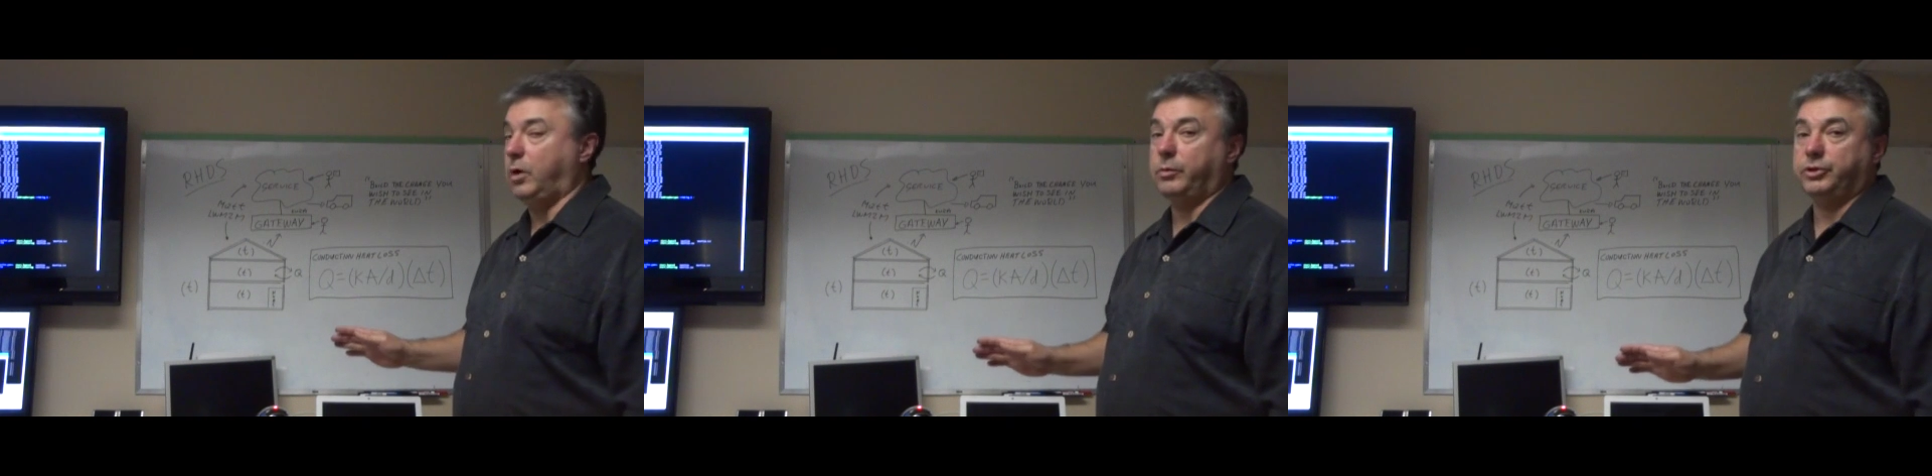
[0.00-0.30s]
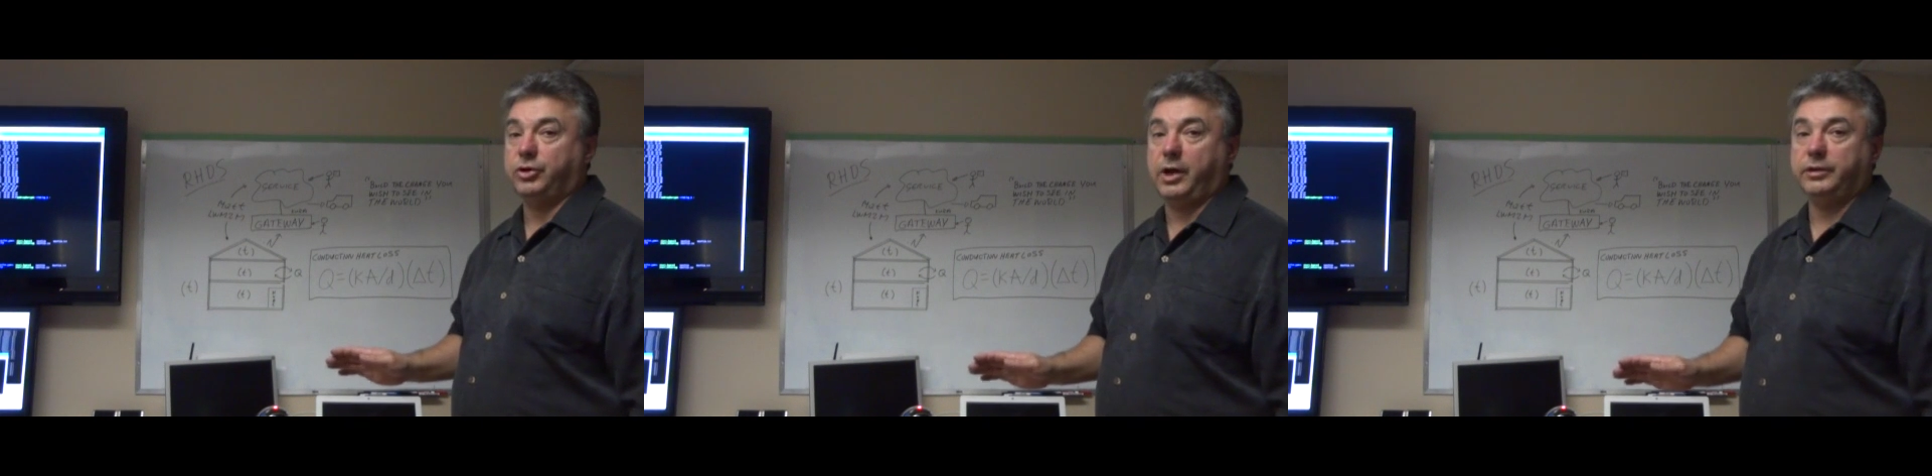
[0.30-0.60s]
What
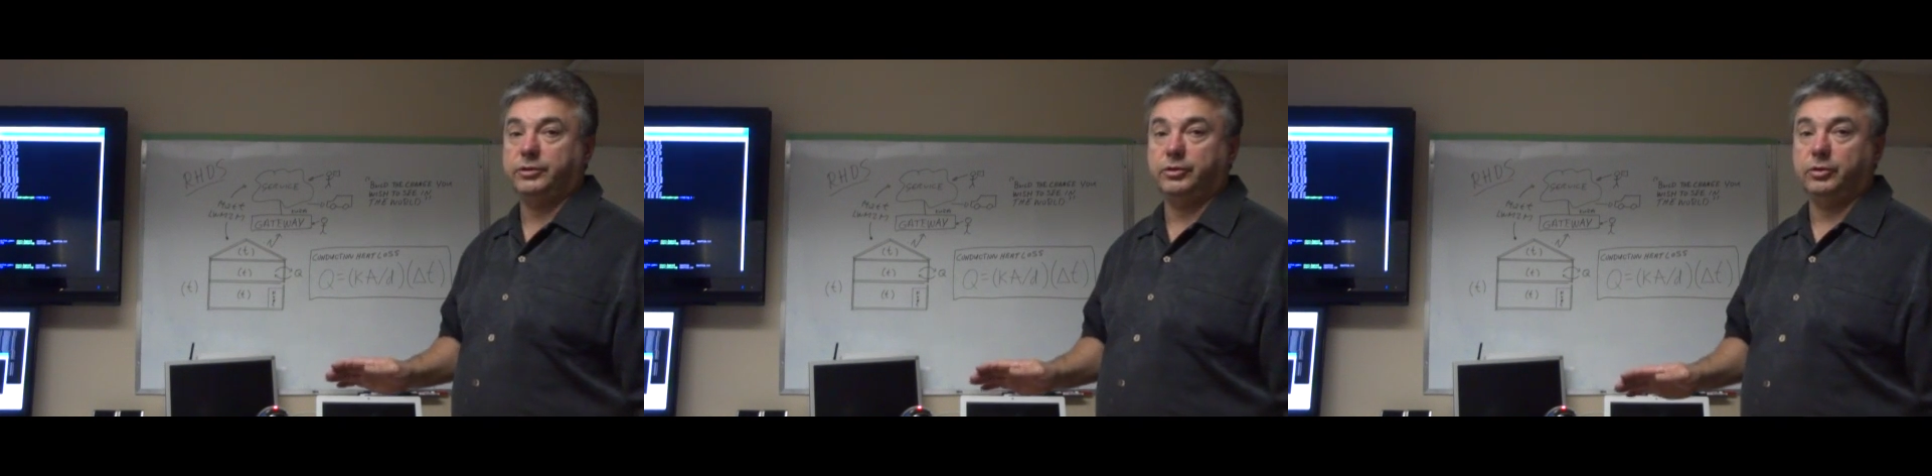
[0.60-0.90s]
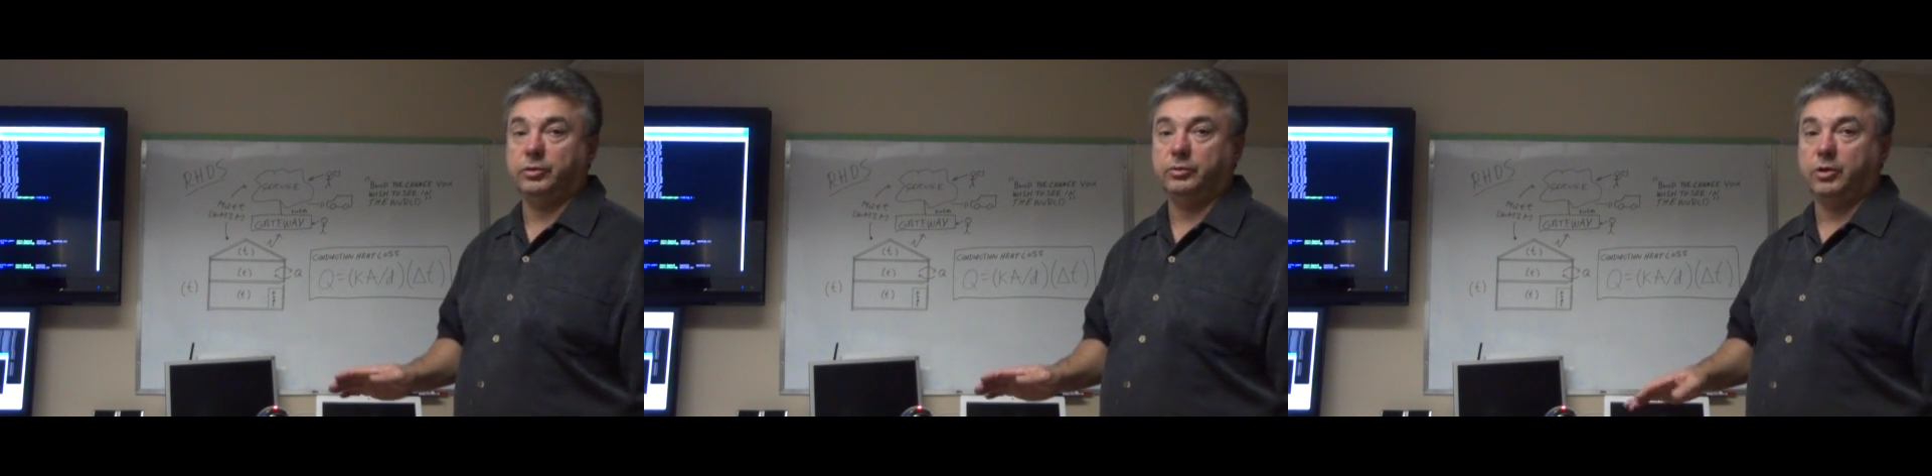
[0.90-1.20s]
we're trying to
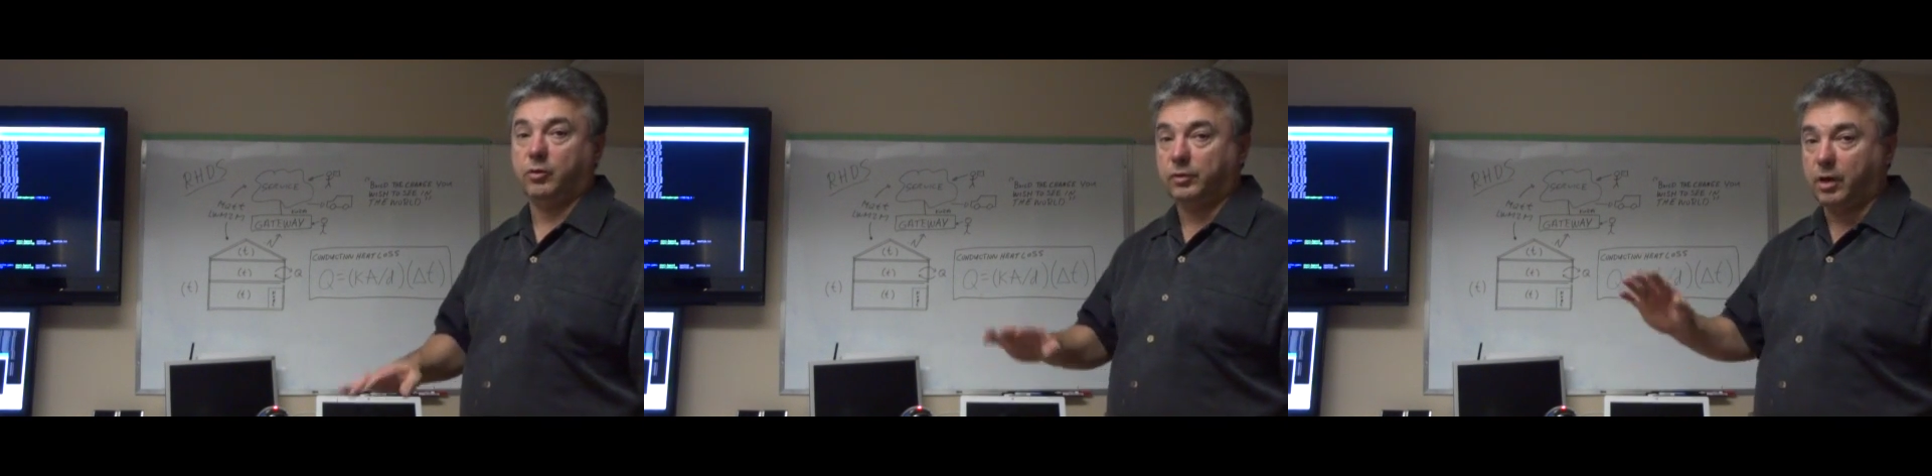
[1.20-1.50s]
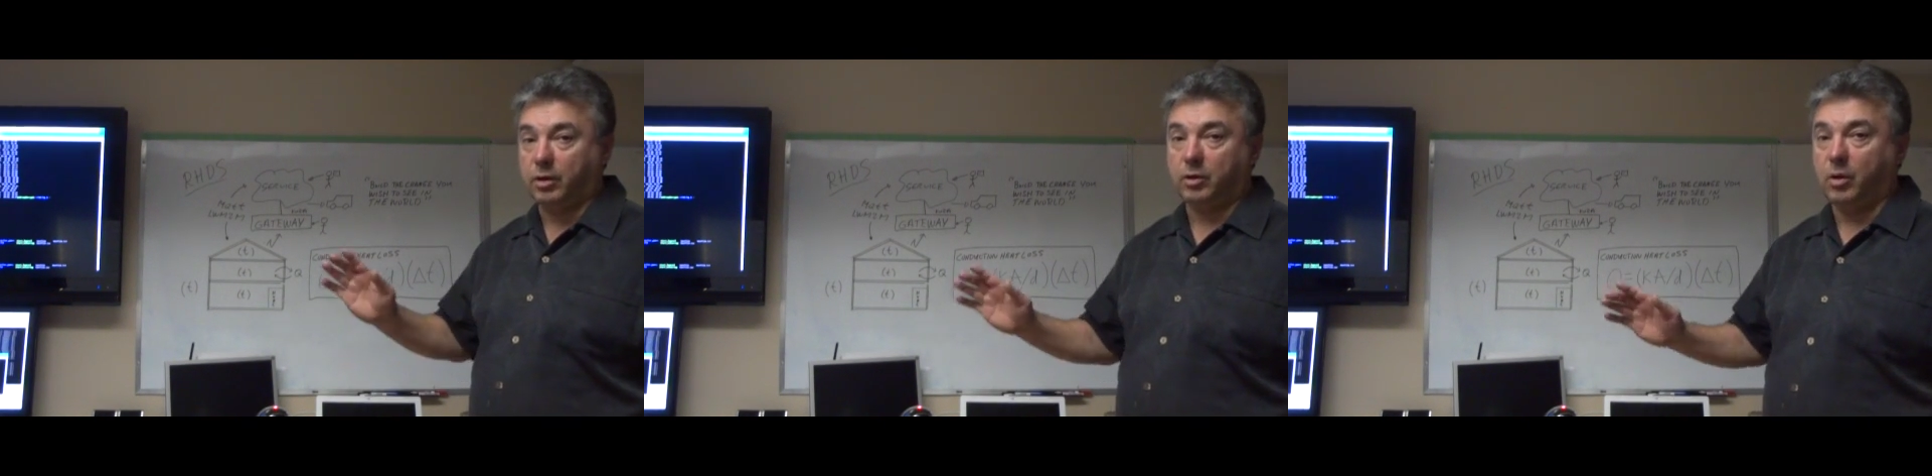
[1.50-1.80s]
do, the
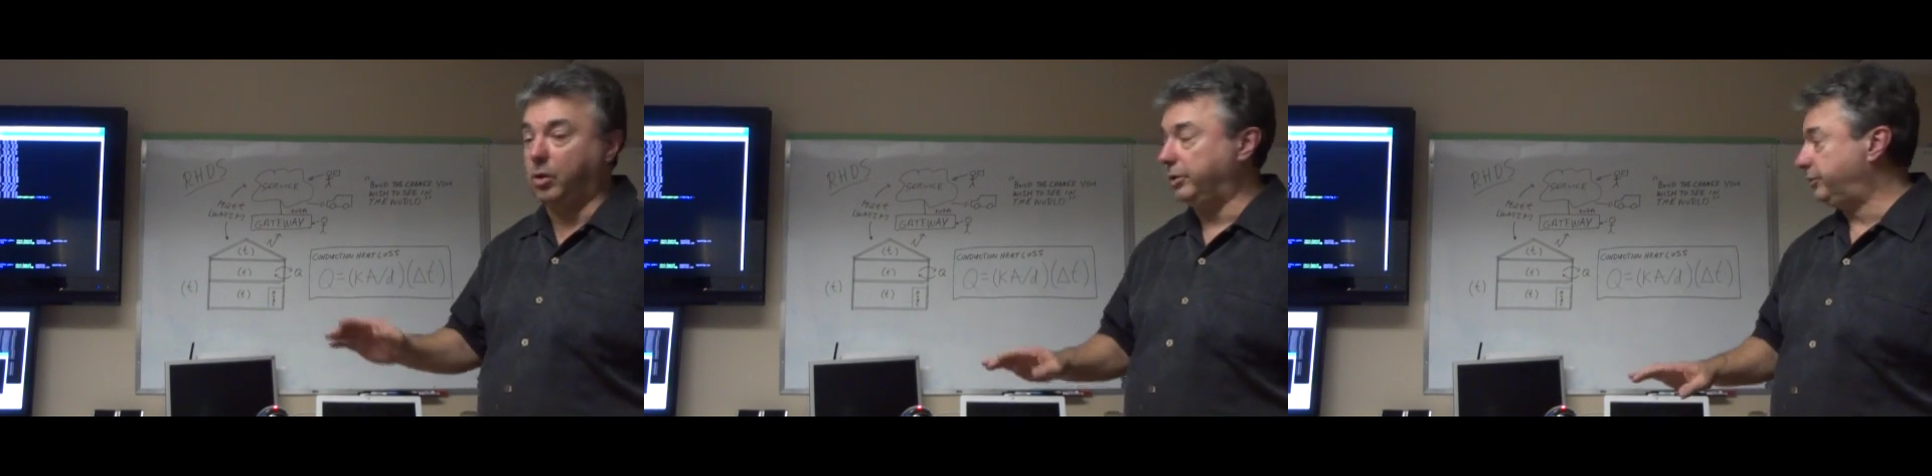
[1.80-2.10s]
overall goal,